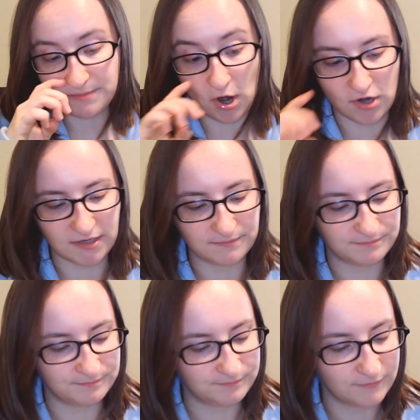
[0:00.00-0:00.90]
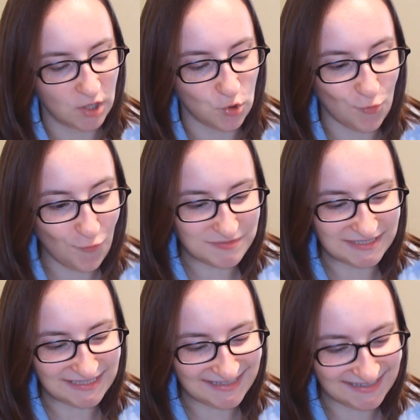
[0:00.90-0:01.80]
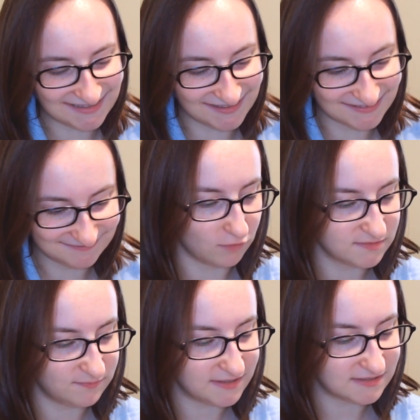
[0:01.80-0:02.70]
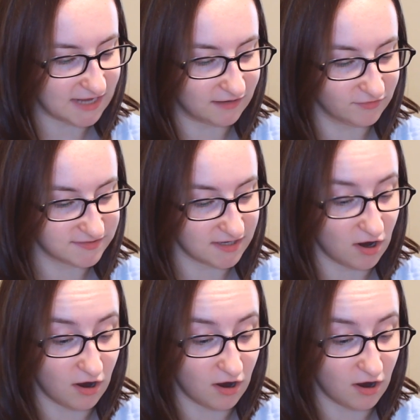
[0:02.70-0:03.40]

party. Oopsie. Well, this place kind of looks like